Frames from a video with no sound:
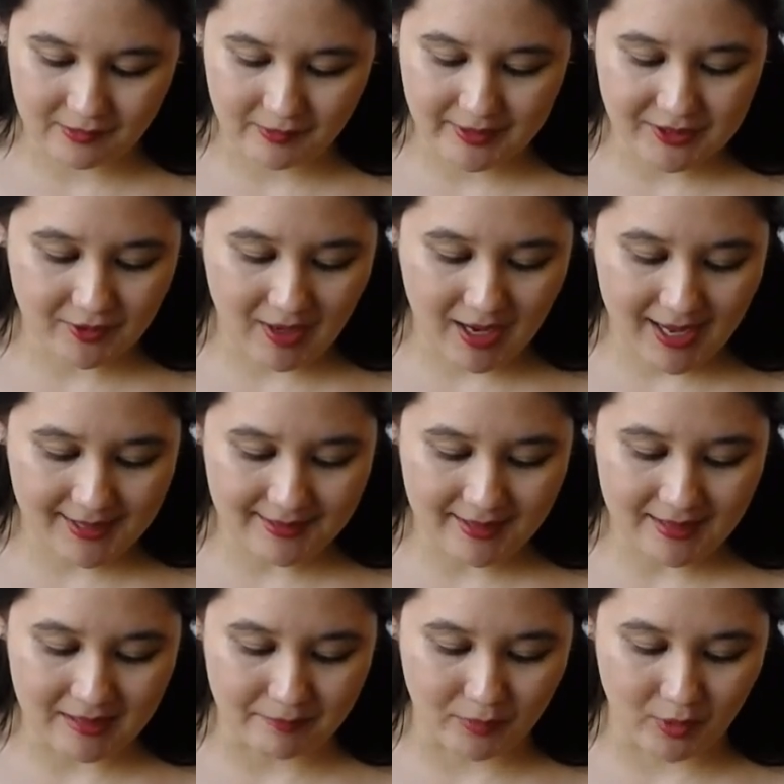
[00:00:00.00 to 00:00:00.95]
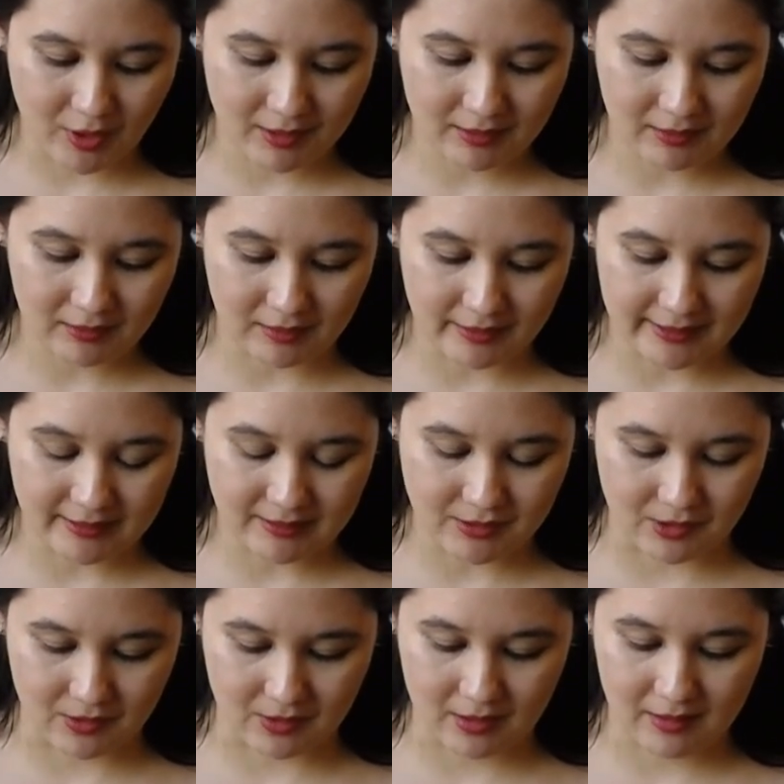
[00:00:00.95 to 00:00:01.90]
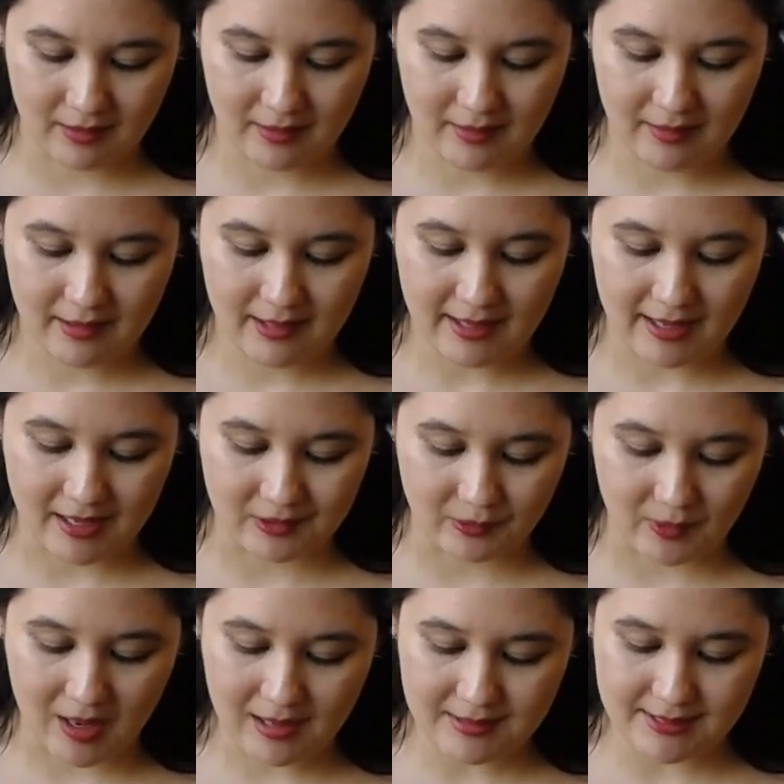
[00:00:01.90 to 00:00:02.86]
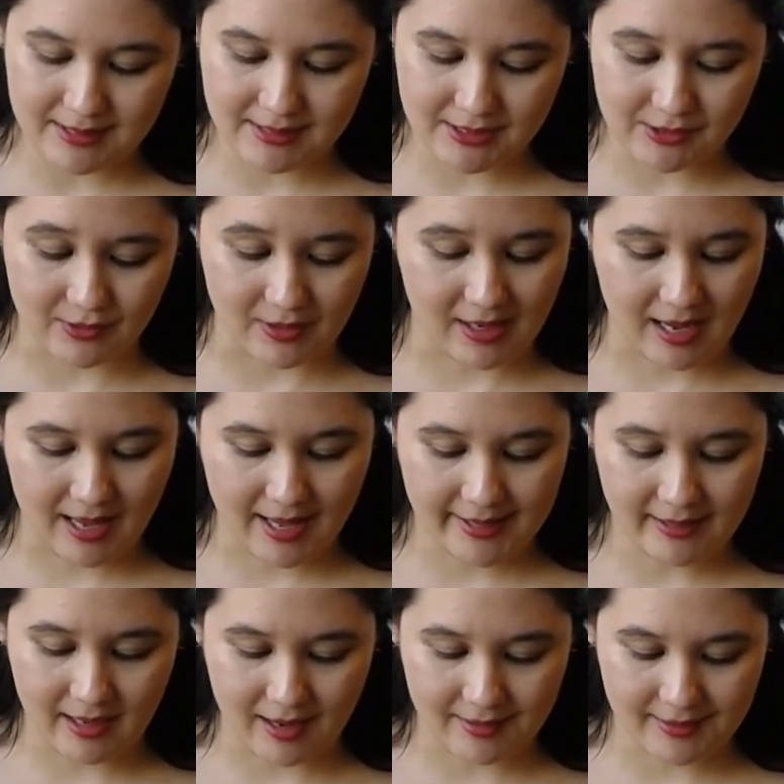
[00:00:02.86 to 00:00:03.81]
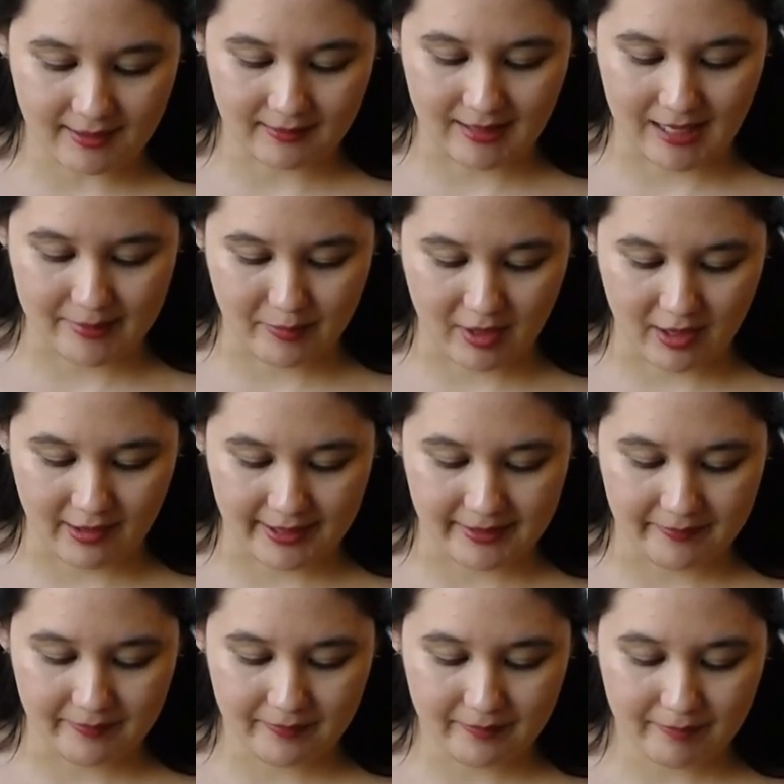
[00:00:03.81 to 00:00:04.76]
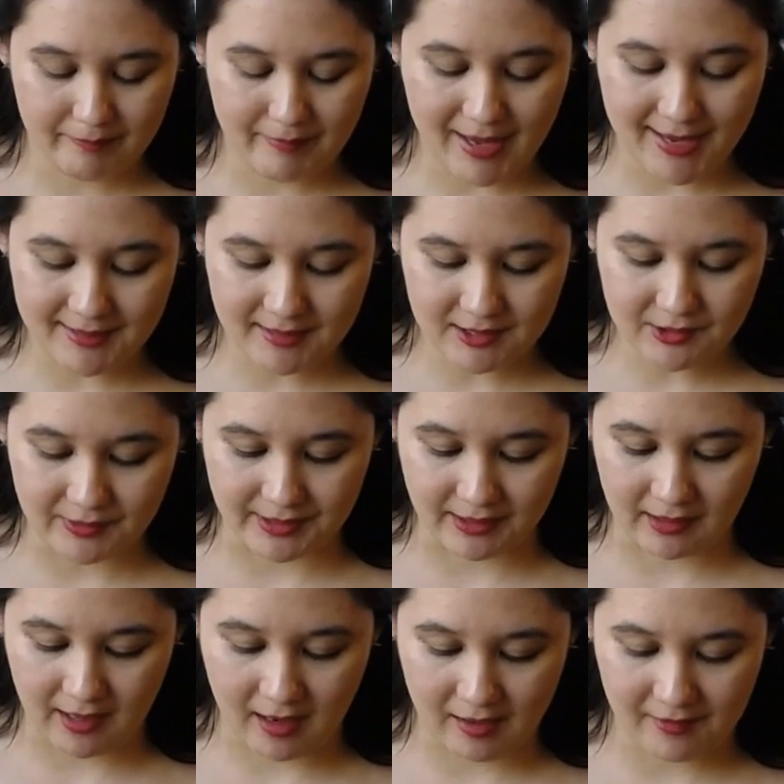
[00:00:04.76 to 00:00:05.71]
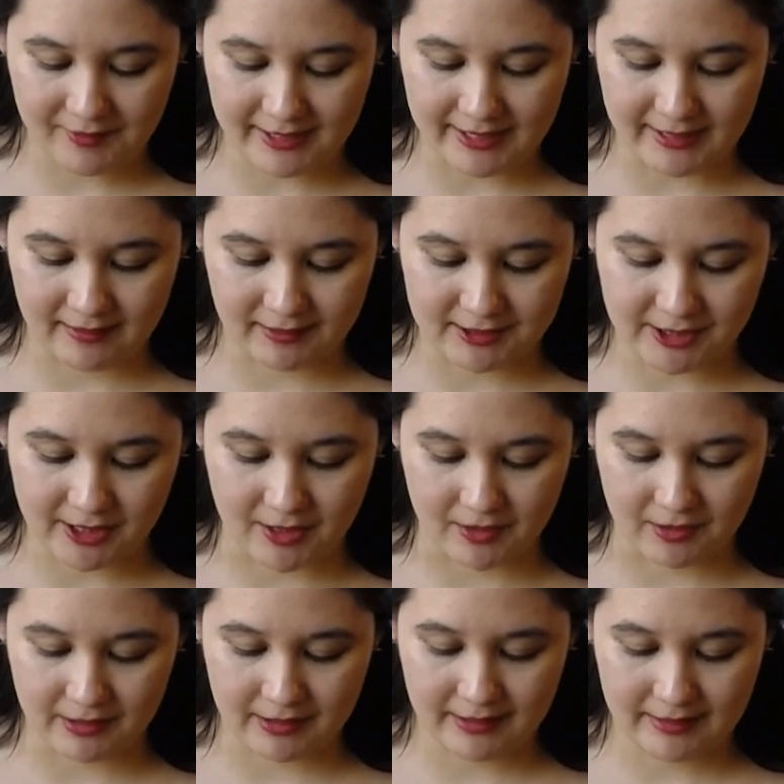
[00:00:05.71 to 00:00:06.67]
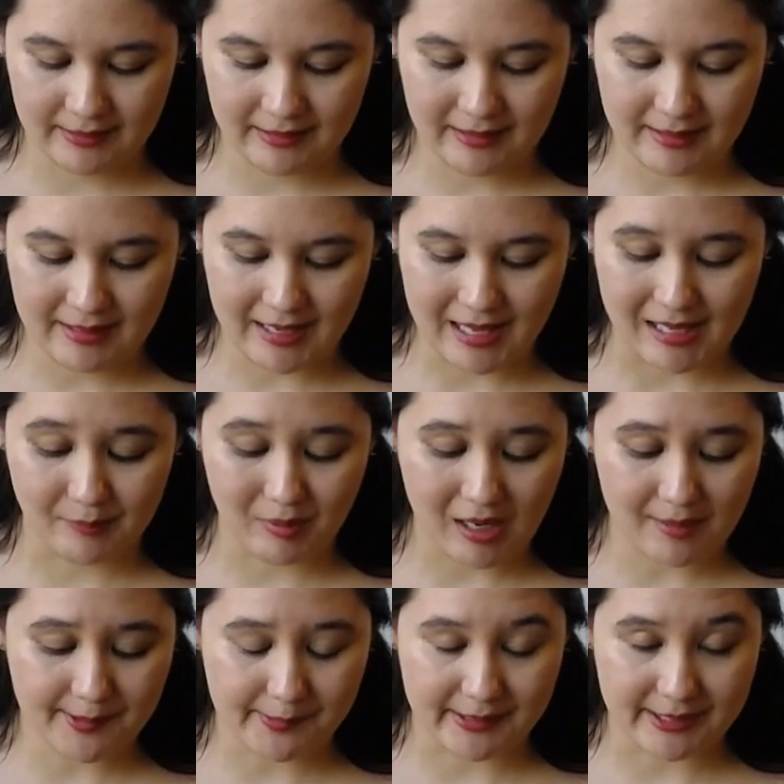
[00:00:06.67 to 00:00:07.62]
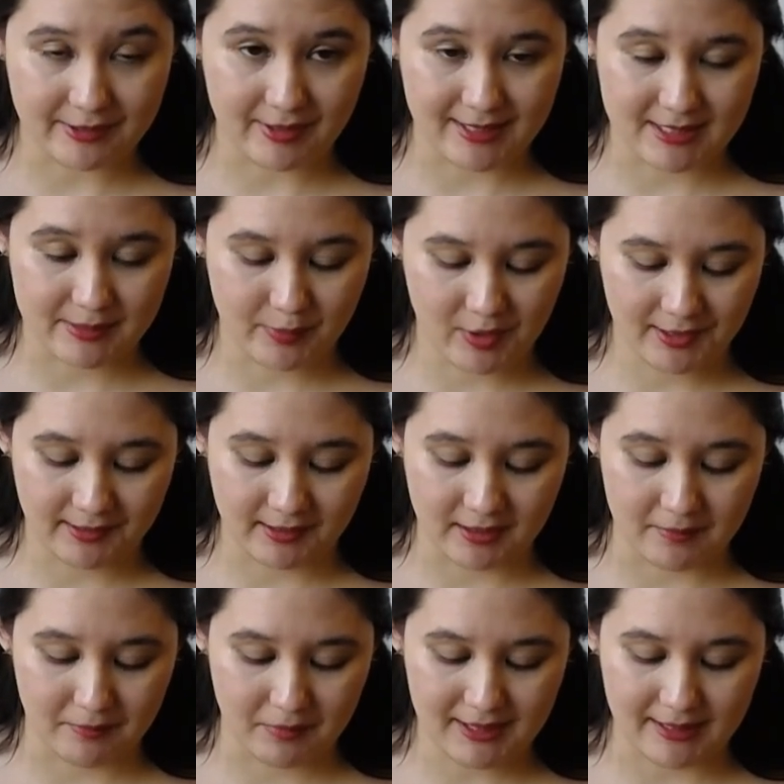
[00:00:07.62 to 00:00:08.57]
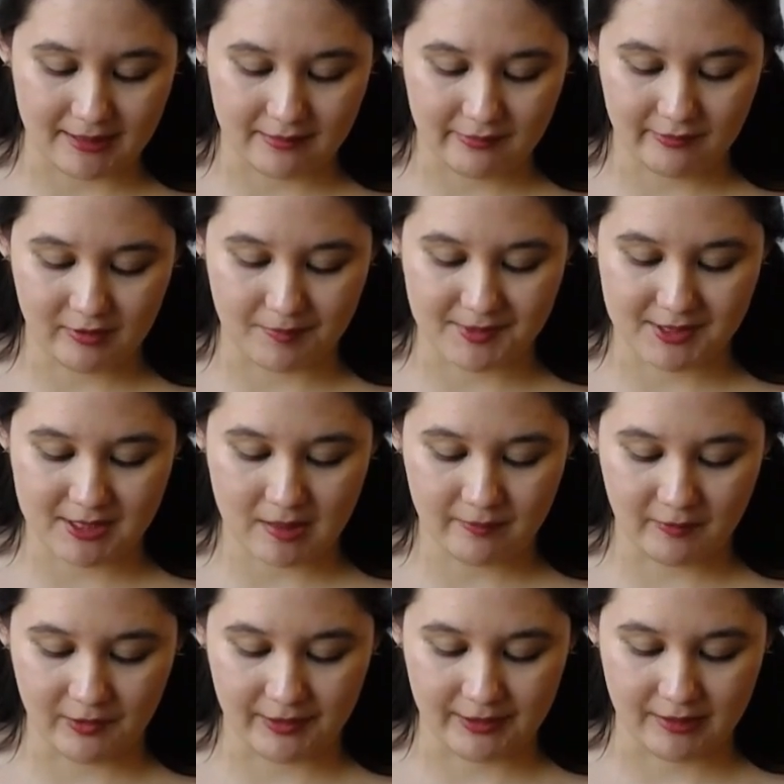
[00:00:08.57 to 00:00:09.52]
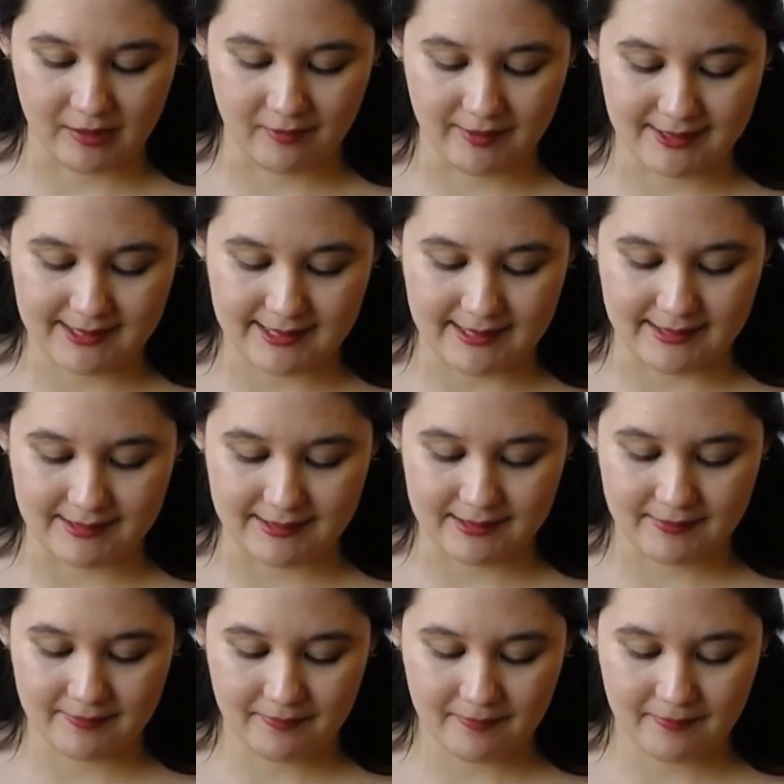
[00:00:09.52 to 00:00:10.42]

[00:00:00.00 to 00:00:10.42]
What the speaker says: we tried an important-looking door and walked into a high Gothic library, paneled with carved English oak, and probably transported complete from some ruin overseas.